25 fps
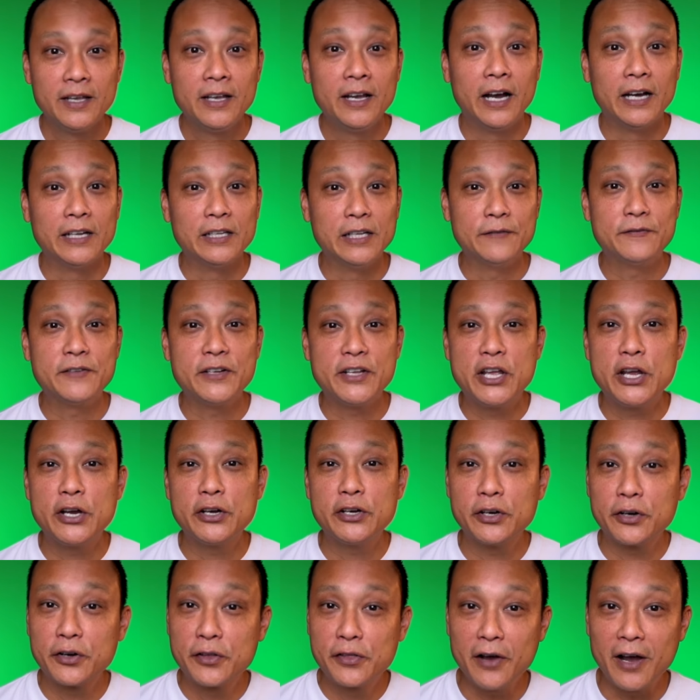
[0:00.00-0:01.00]
I'd love to hear
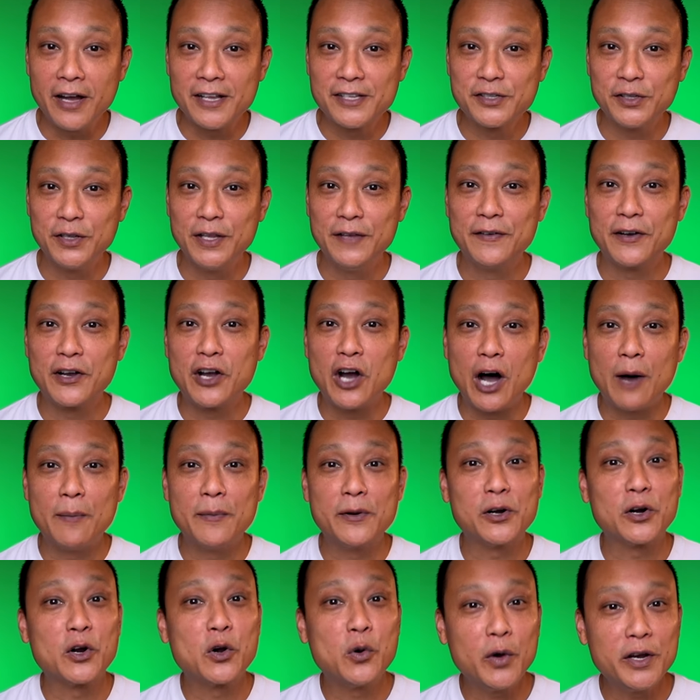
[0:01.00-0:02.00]
your thoughts, so leave a
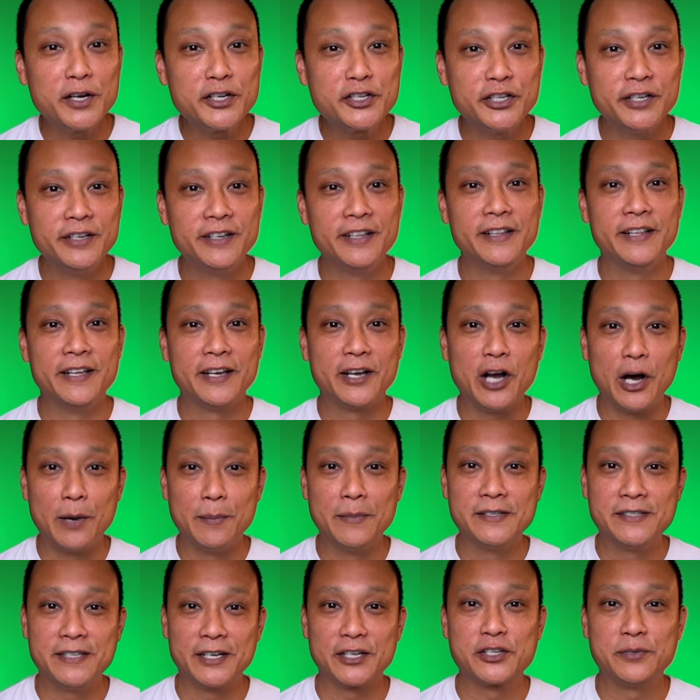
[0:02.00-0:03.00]
comment or question in the
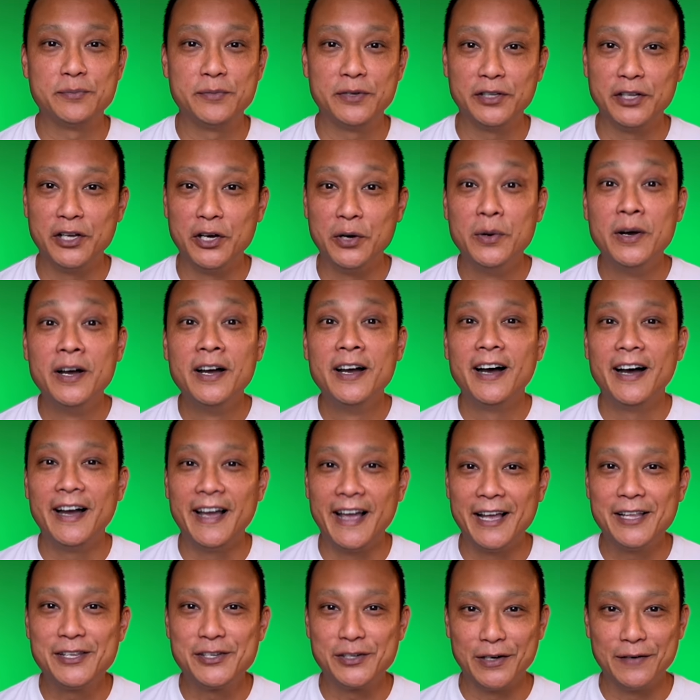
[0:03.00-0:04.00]
comment section below. I
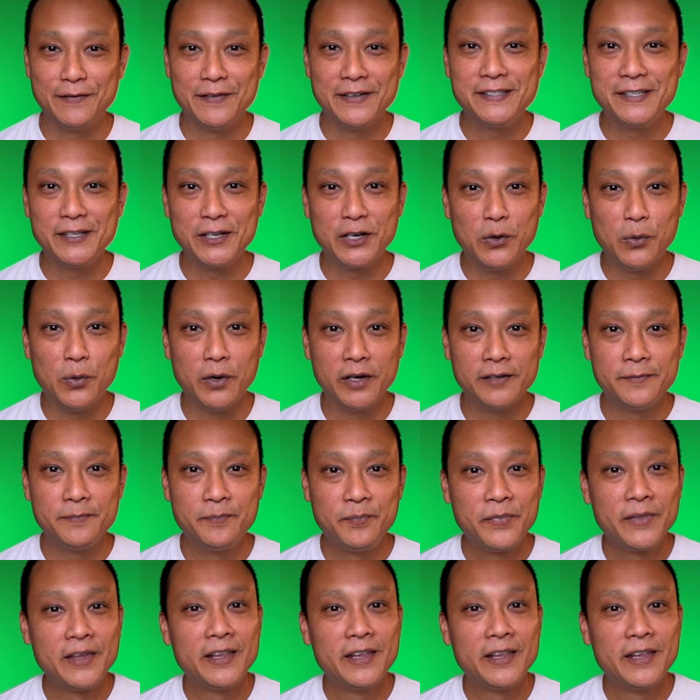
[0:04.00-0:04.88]
answer every single one.